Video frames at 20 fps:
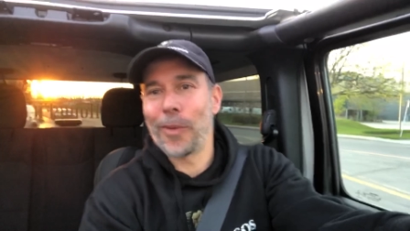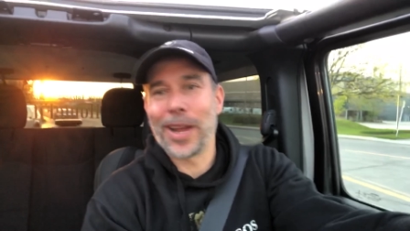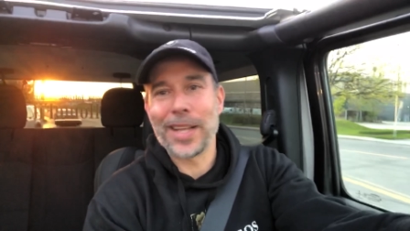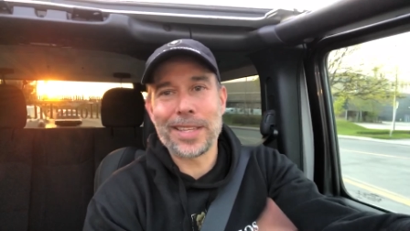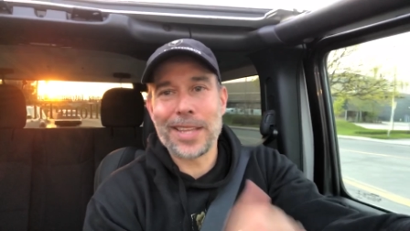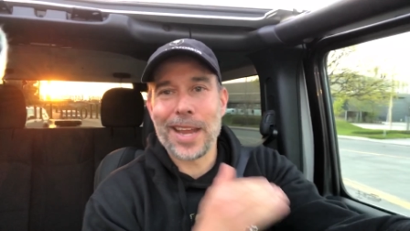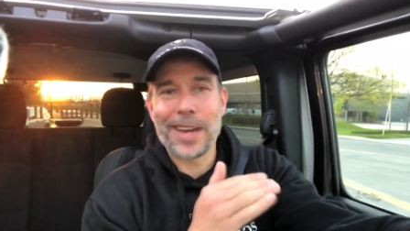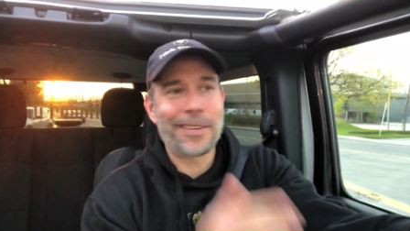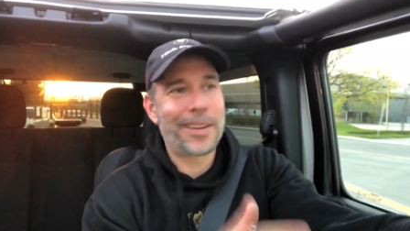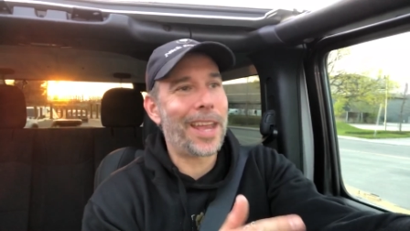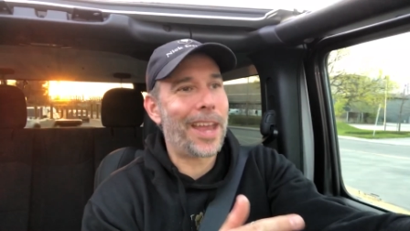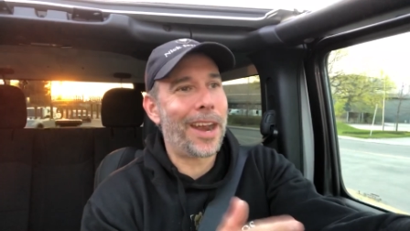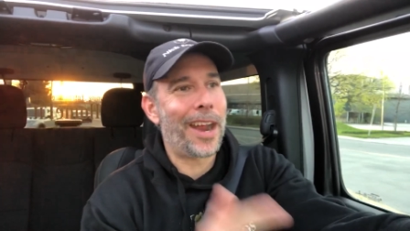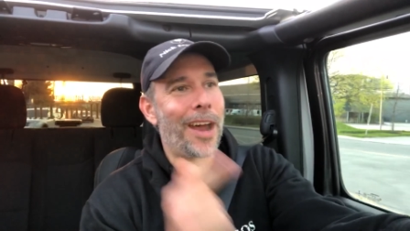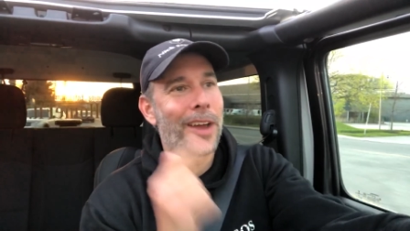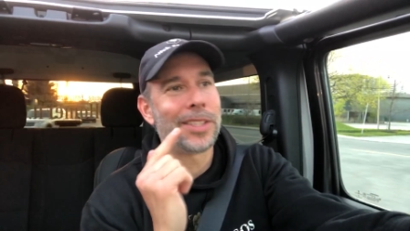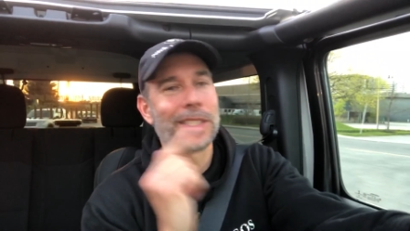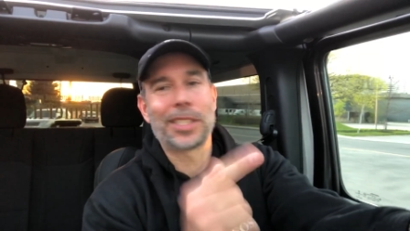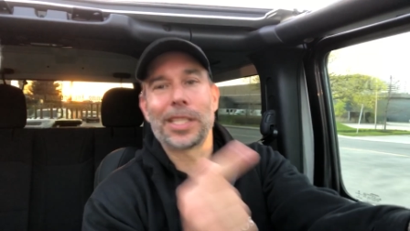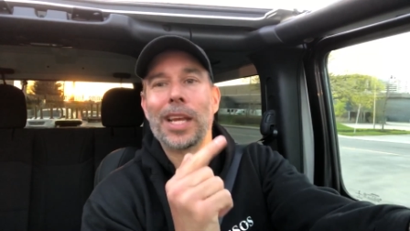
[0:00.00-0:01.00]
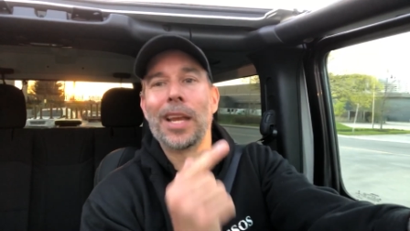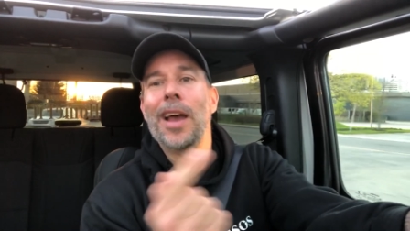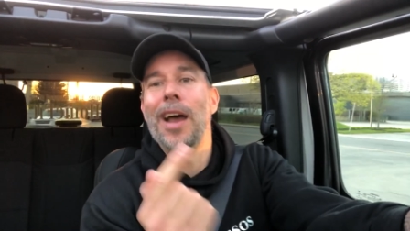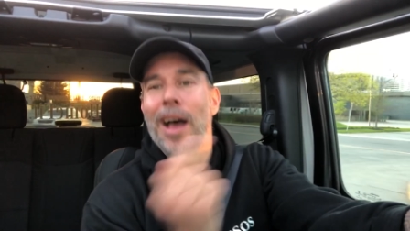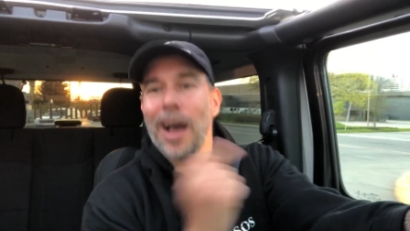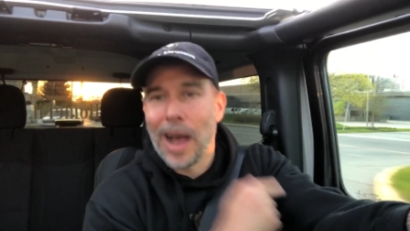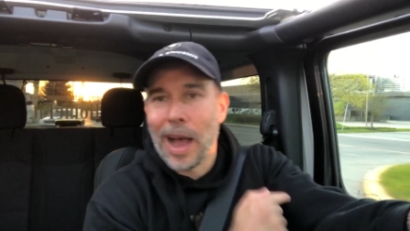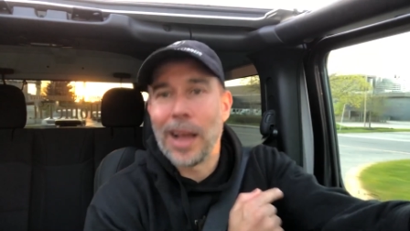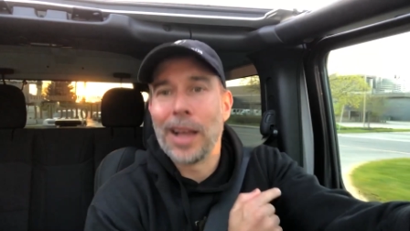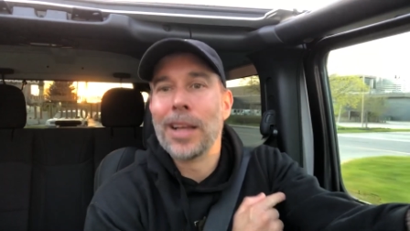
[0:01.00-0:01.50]
right there, get out and say,
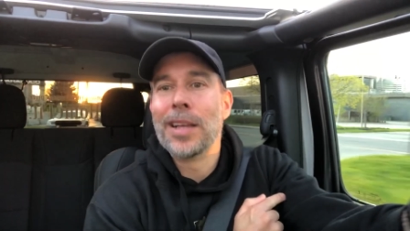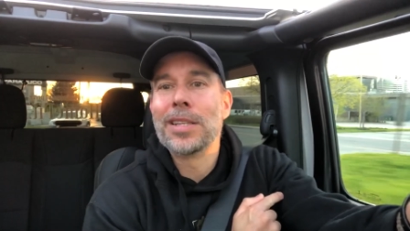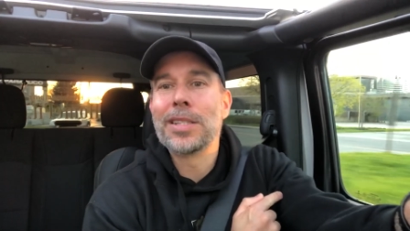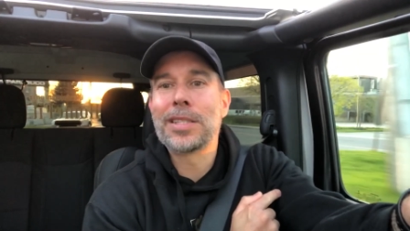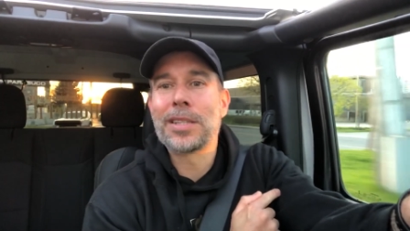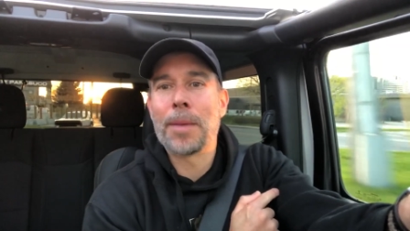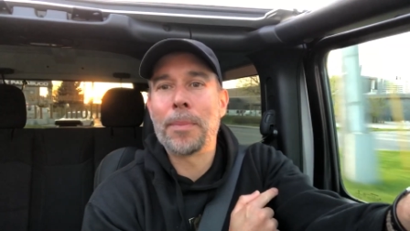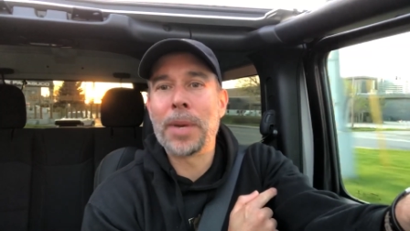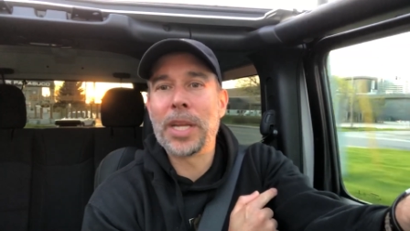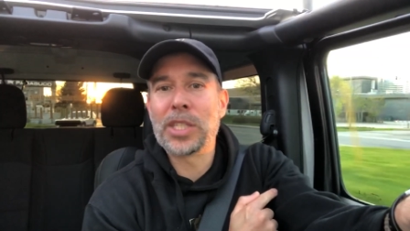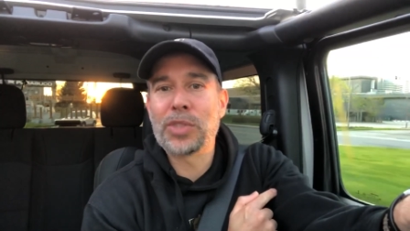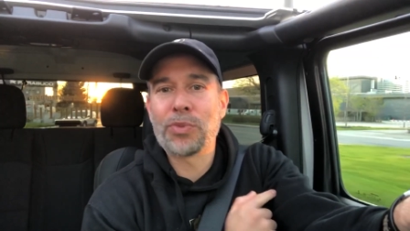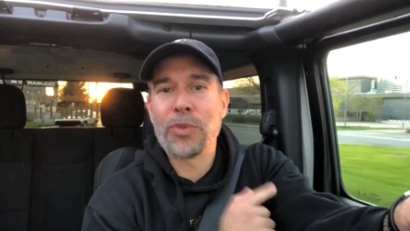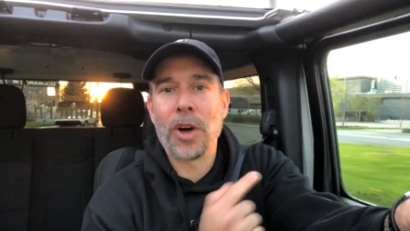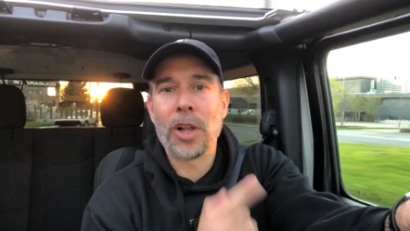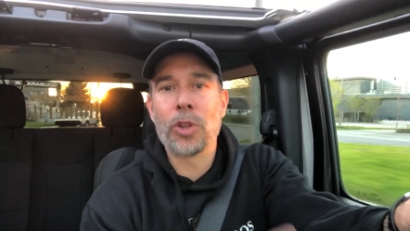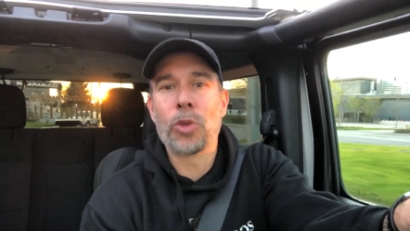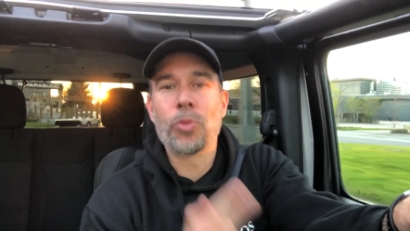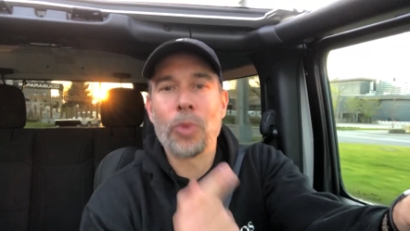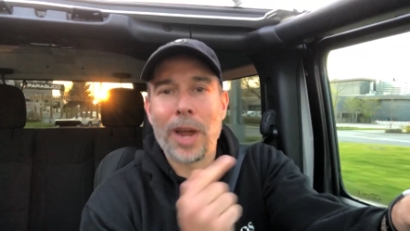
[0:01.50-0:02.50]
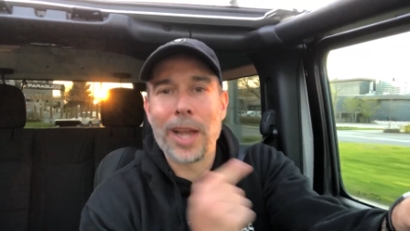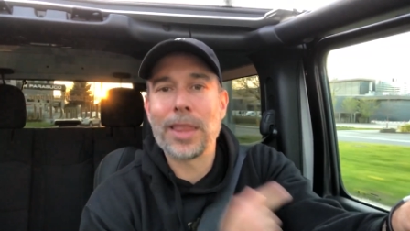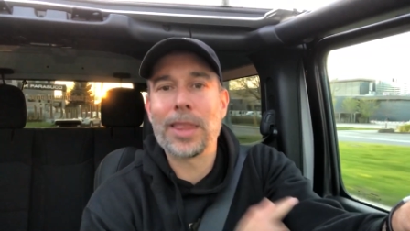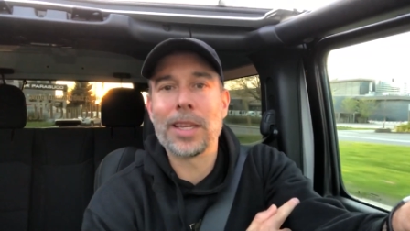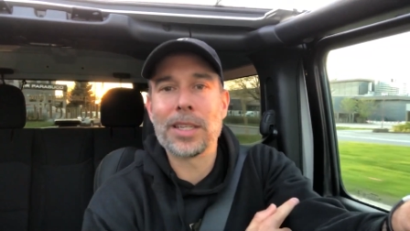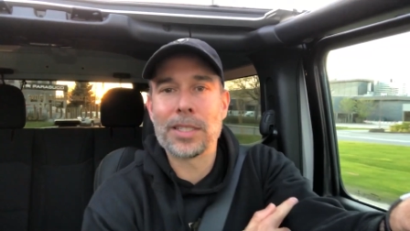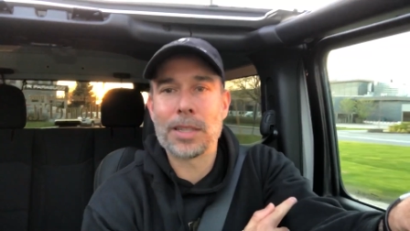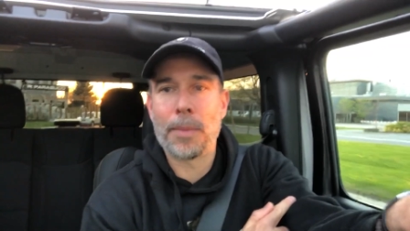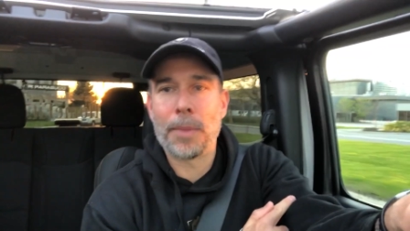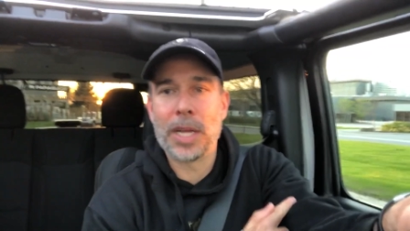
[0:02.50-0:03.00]
somebody's following me, I
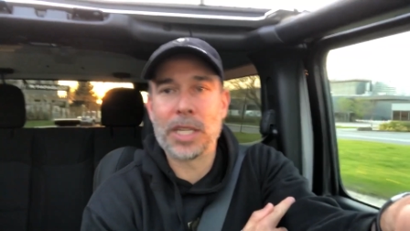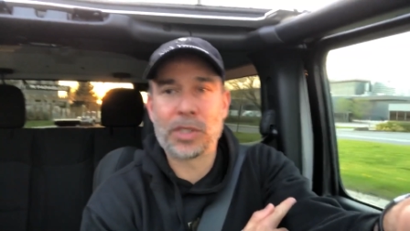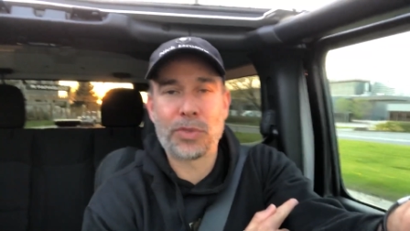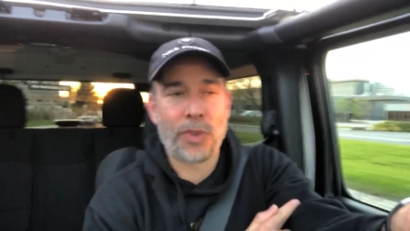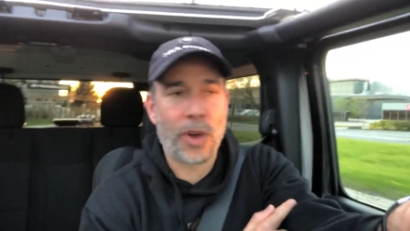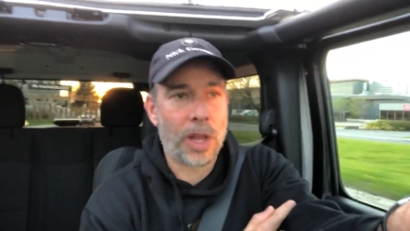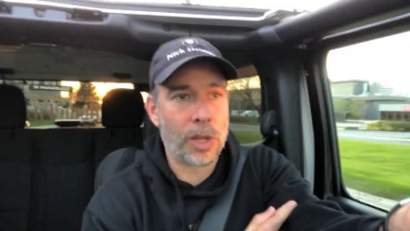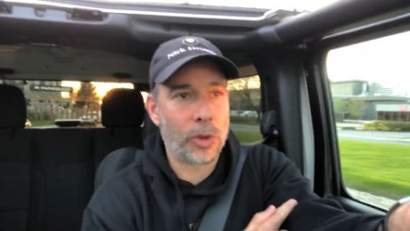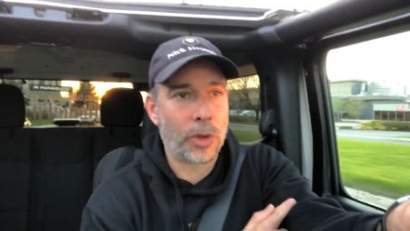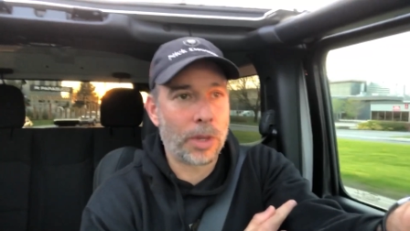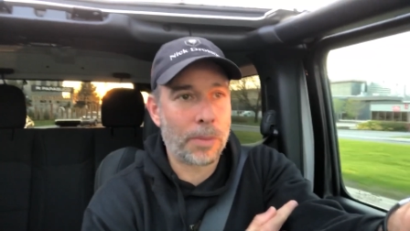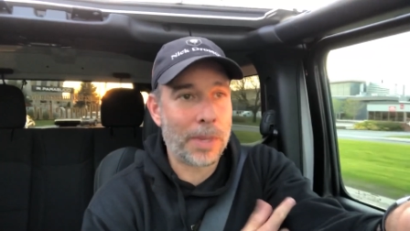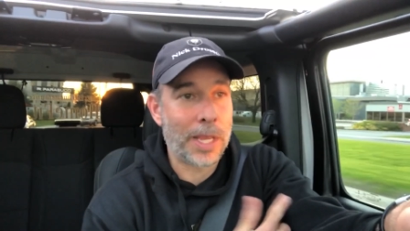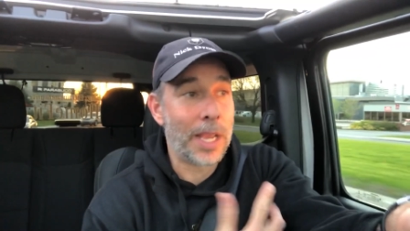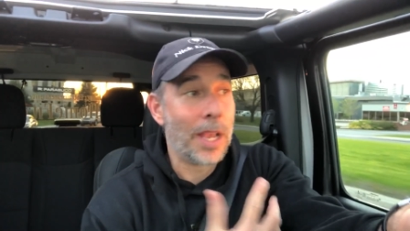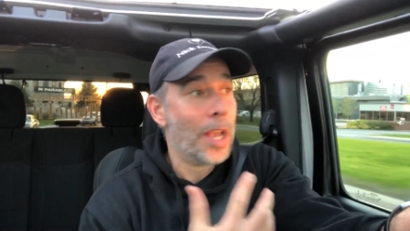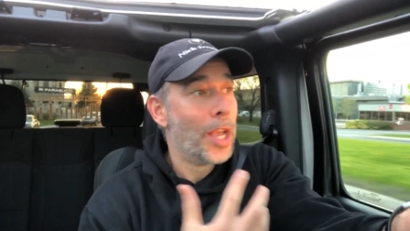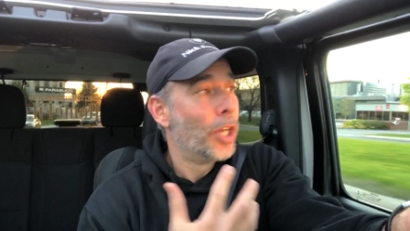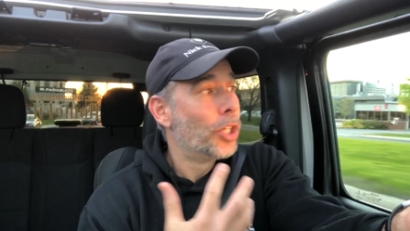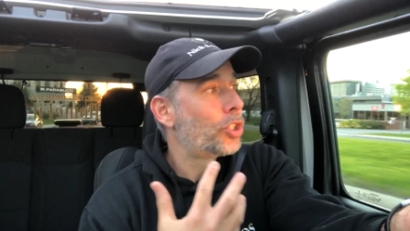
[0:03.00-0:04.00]
think somebody's following me.